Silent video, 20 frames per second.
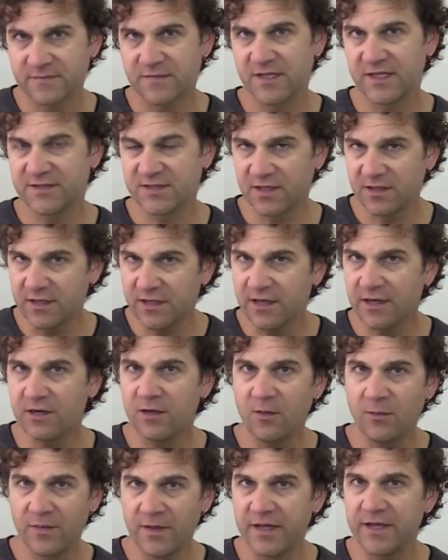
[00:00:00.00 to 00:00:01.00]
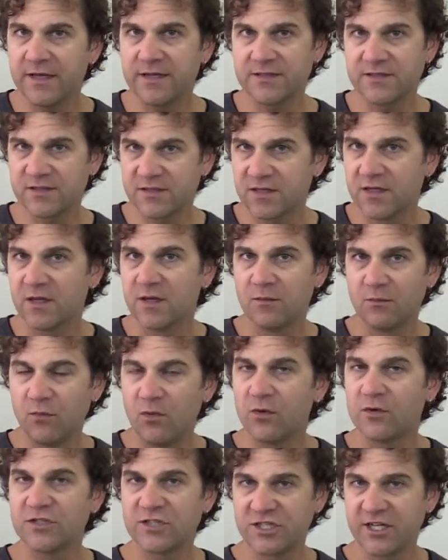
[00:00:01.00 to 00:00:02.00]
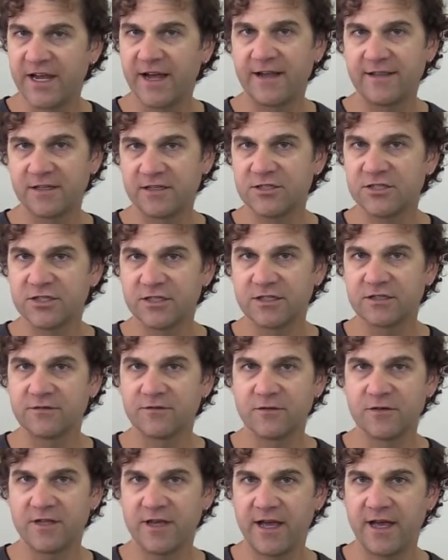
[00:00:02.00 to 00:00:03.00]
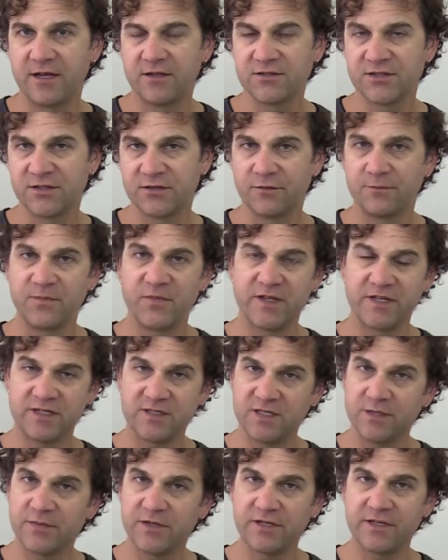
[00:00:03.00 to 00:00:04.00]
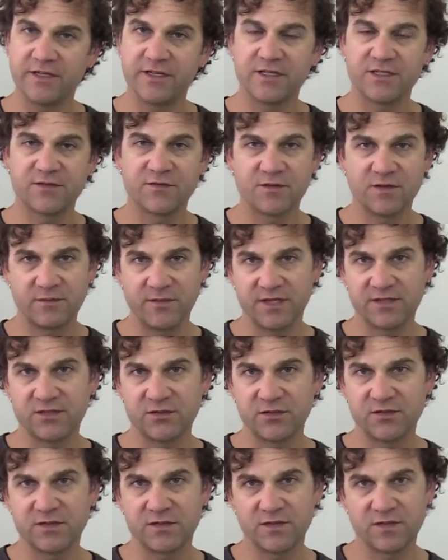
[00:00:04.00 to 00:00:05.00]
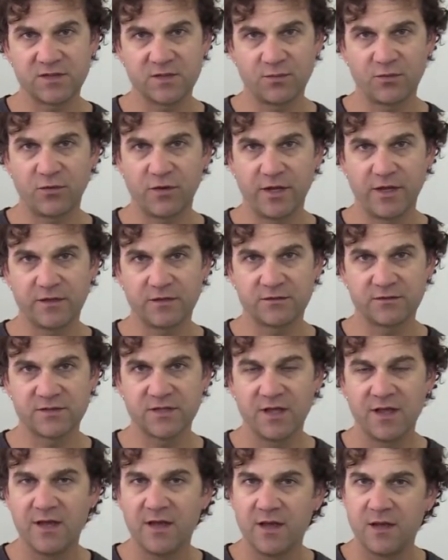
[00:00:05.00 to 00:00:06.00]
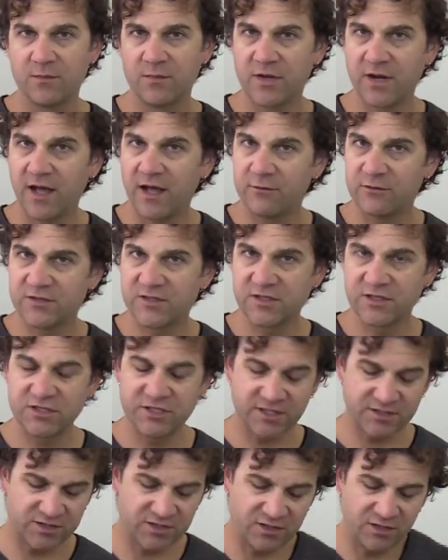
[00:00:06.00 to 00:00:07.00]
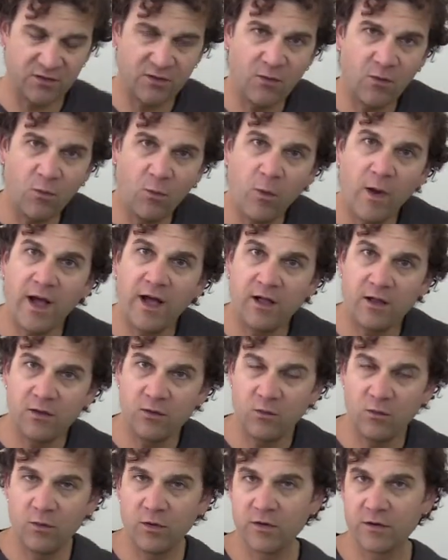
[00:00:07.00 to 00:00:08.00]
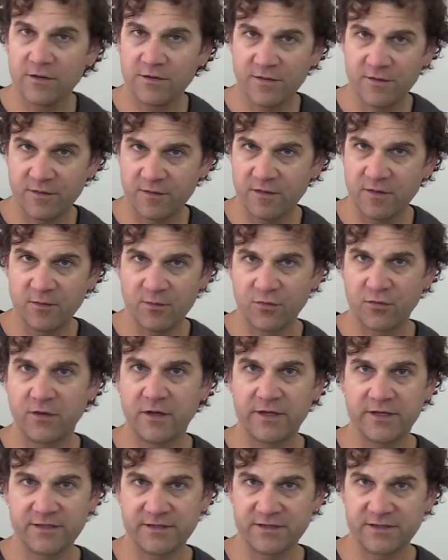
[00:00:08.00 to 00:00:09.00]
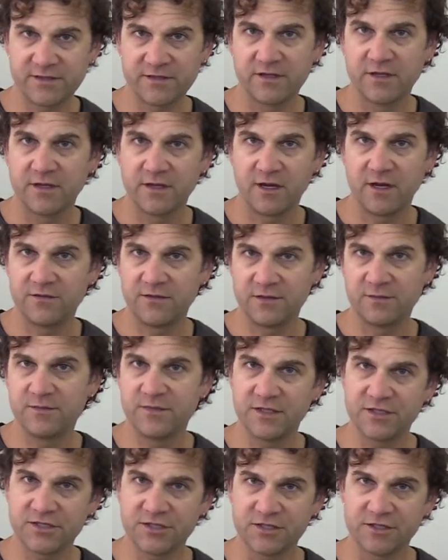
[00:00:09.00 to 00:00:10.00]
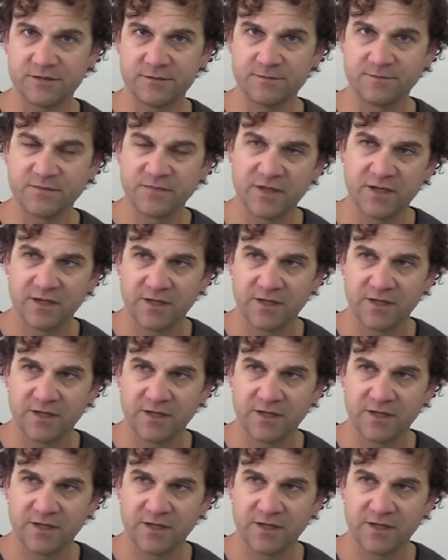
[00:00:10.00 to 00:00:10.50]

It's a little bit more challenging for the alto than it typically is for the mezzos and the sopranos, but I would suggest to you, well worth the price of admission.